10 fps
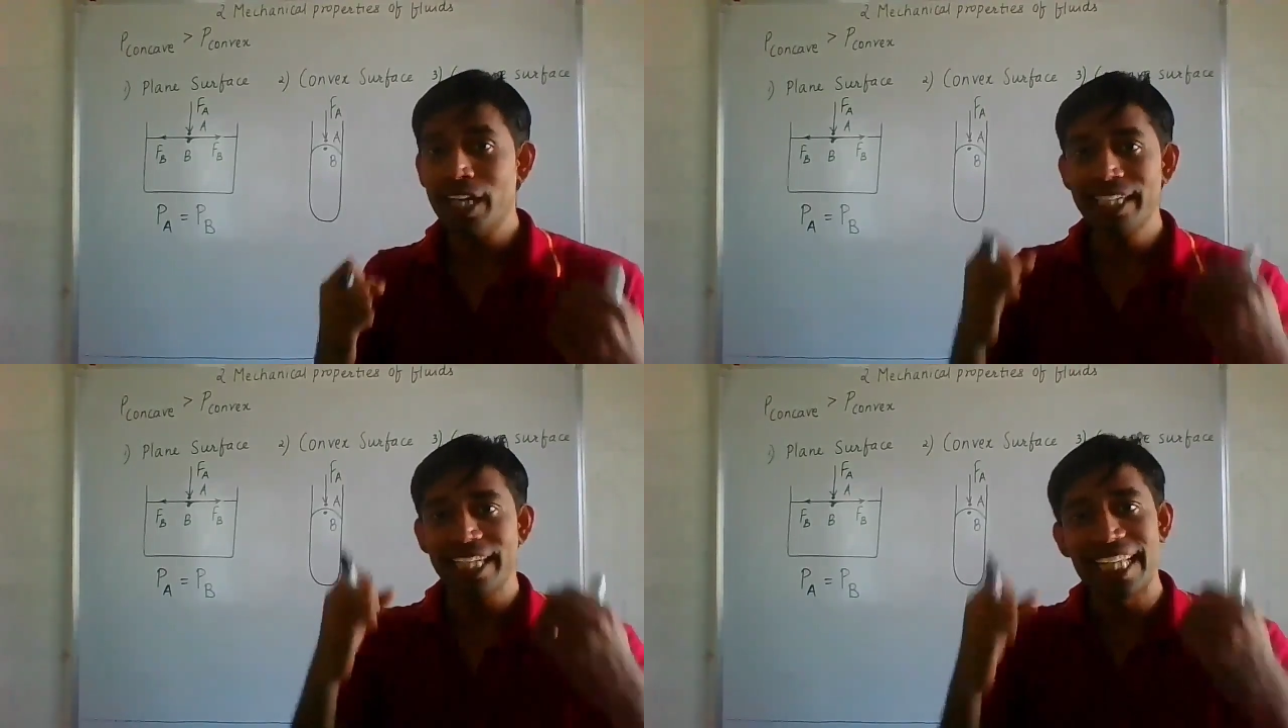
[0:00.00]

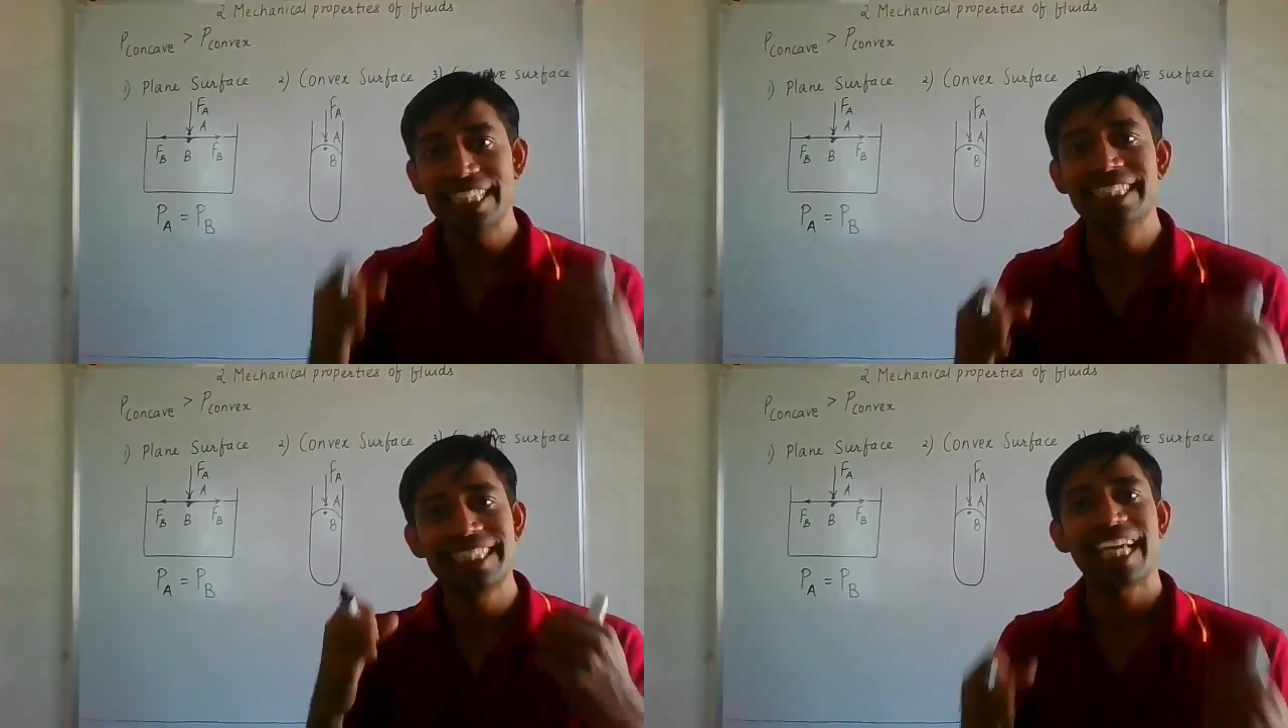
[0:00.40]
it
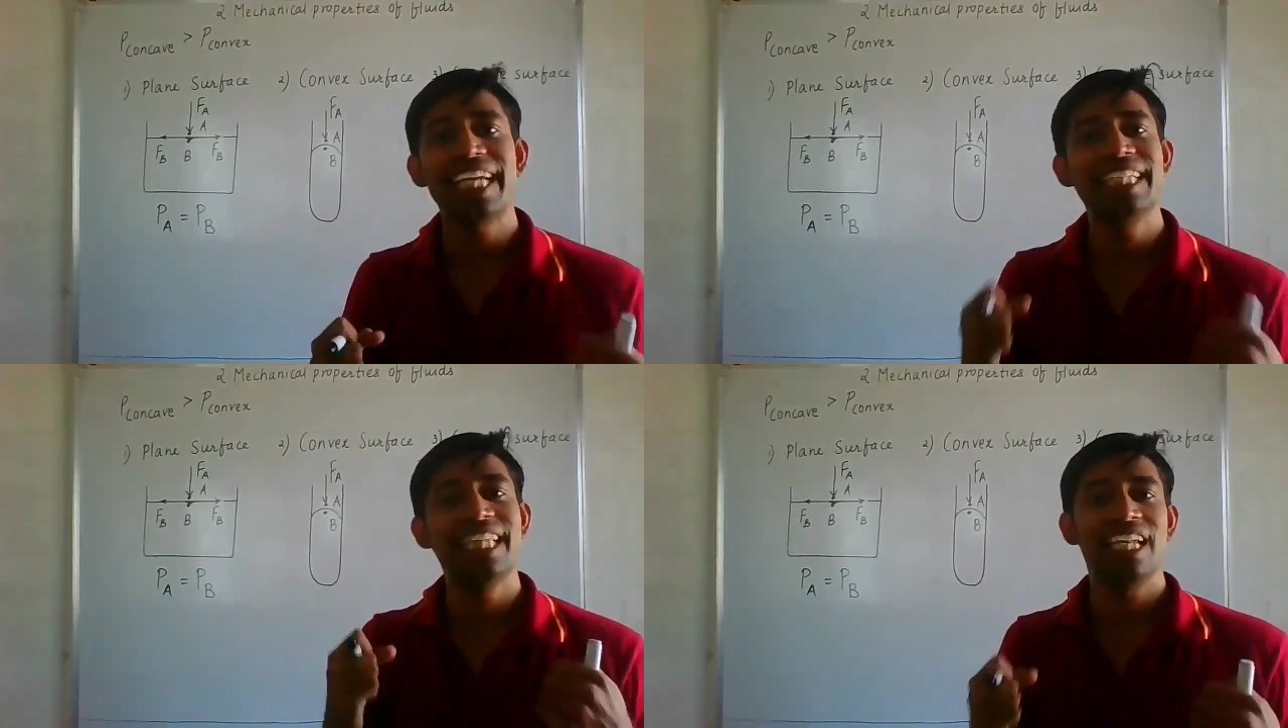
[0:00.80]

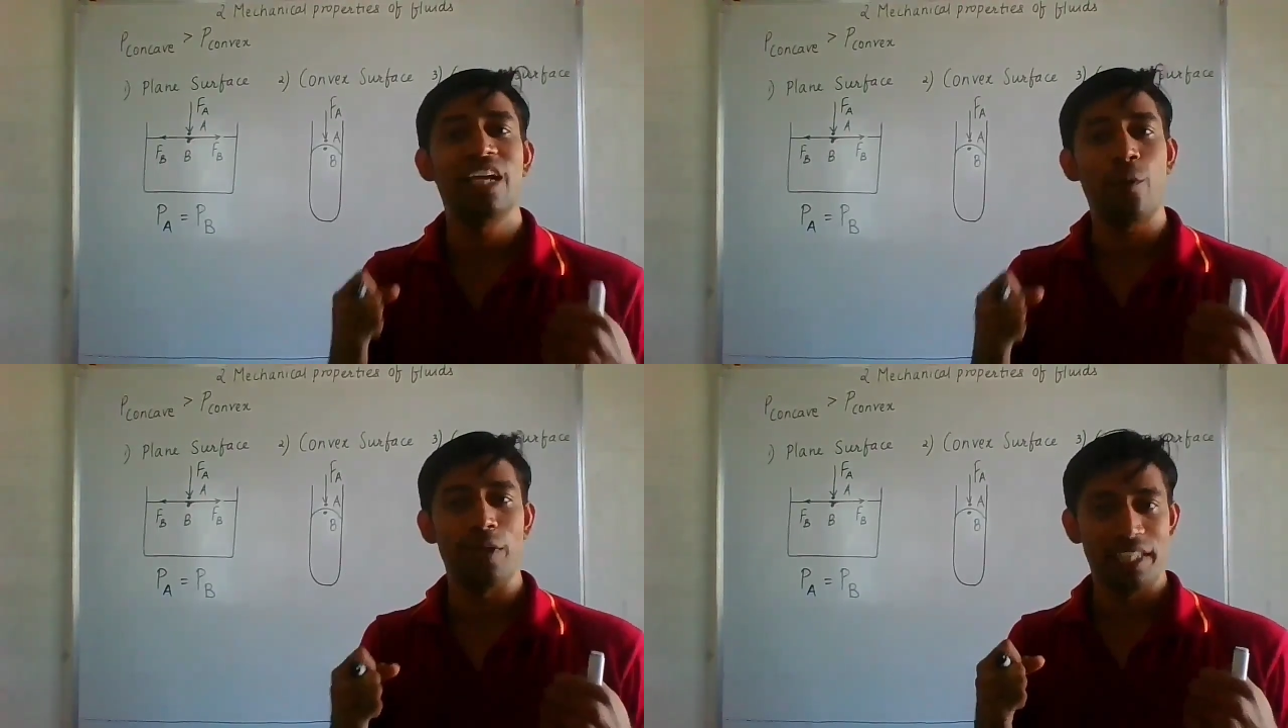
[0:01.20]
inside the
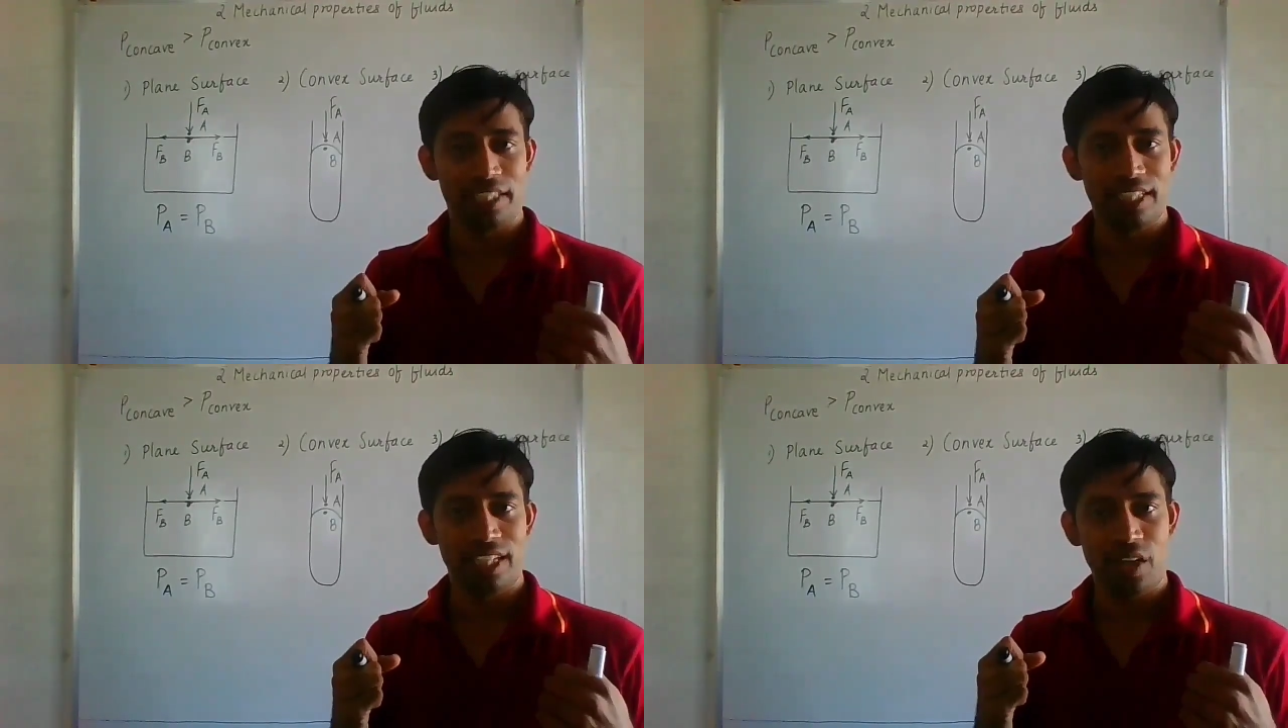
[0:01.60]
liquid.
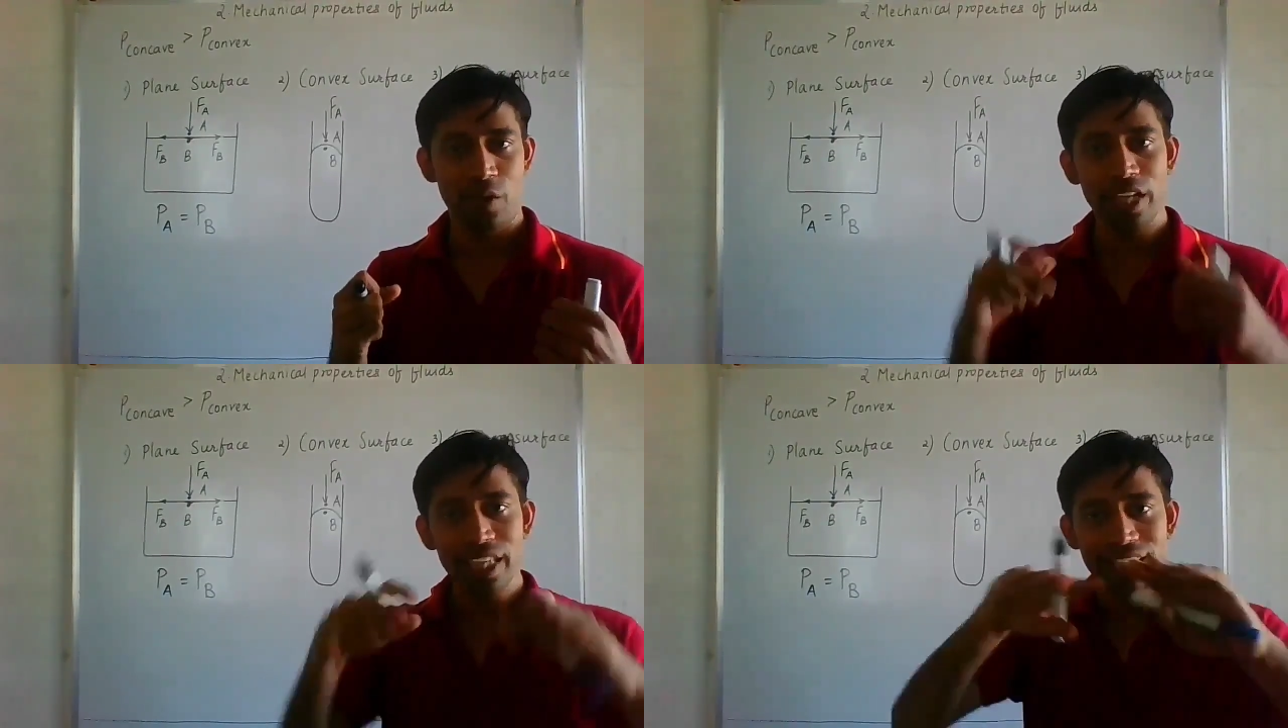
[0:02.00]

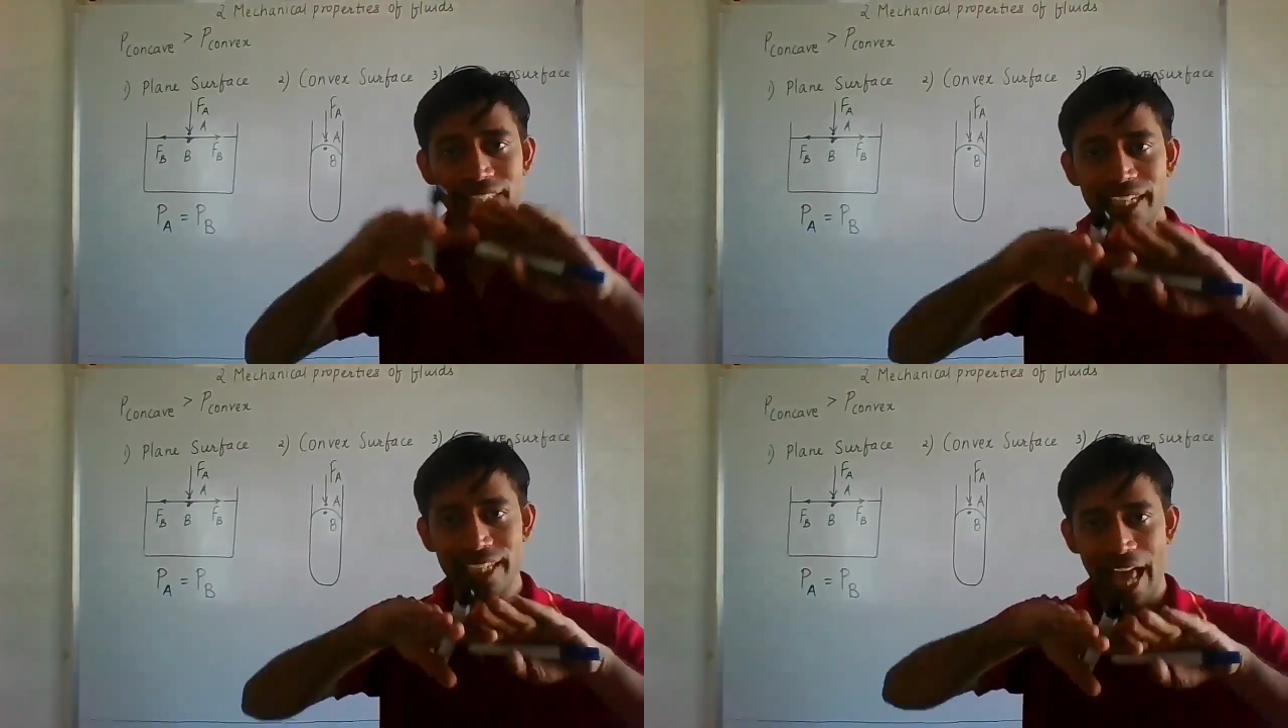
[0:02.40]
Okay,
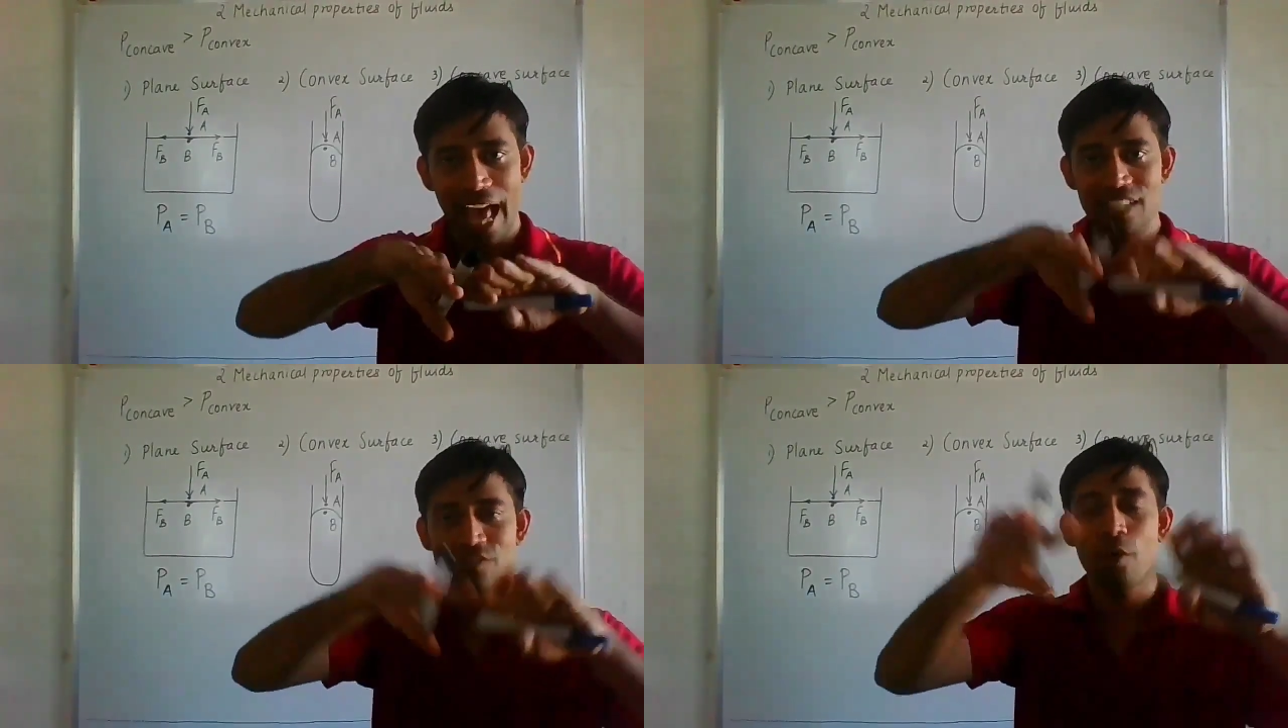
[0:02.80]
it
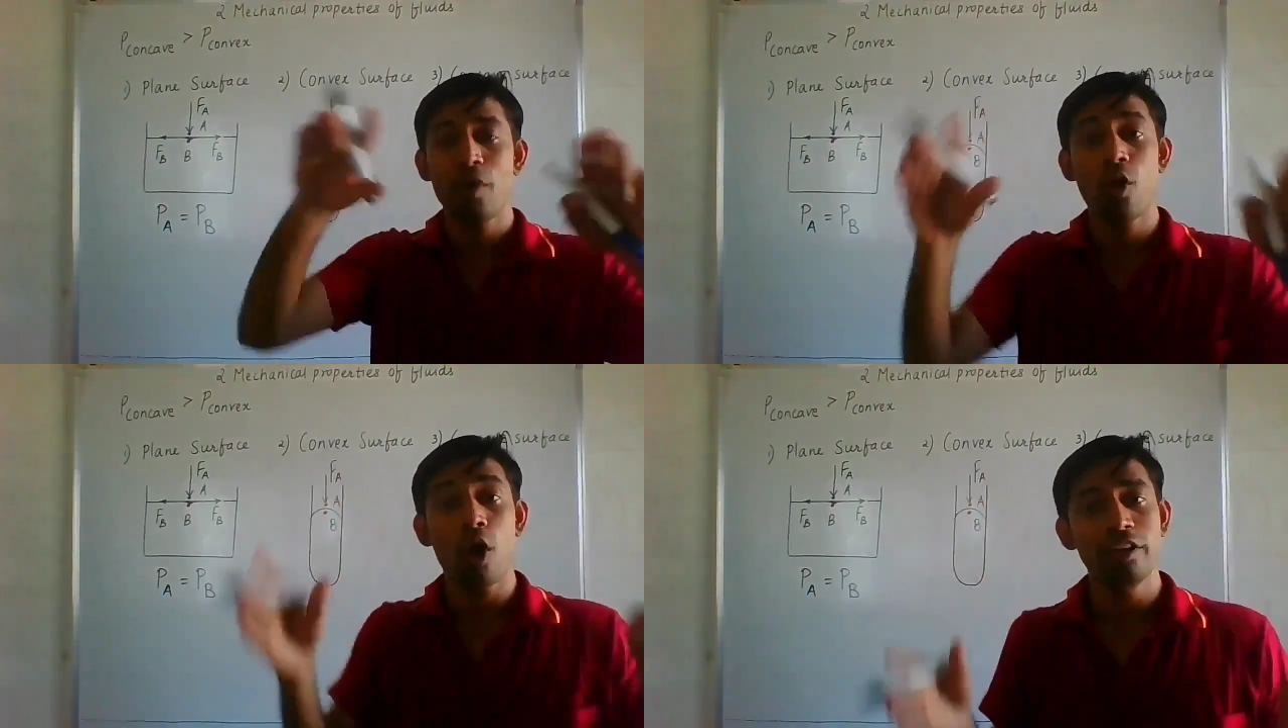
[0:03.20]
has
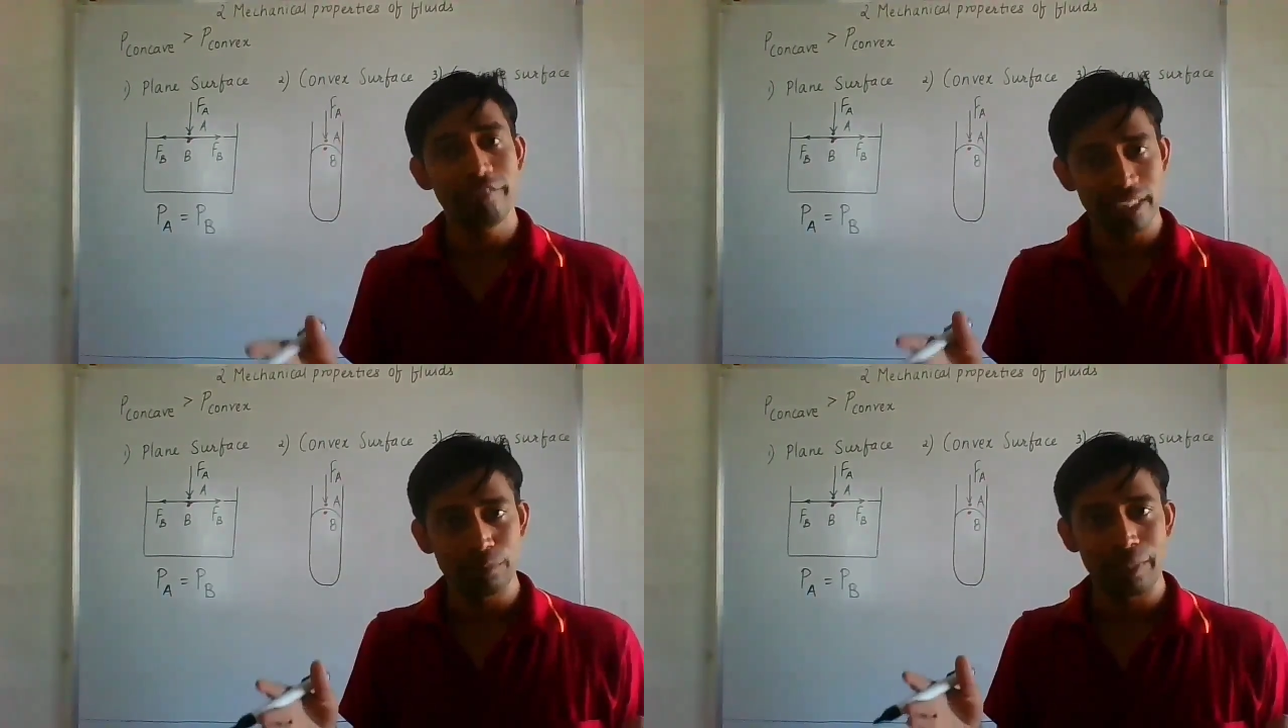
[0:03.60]
form a convex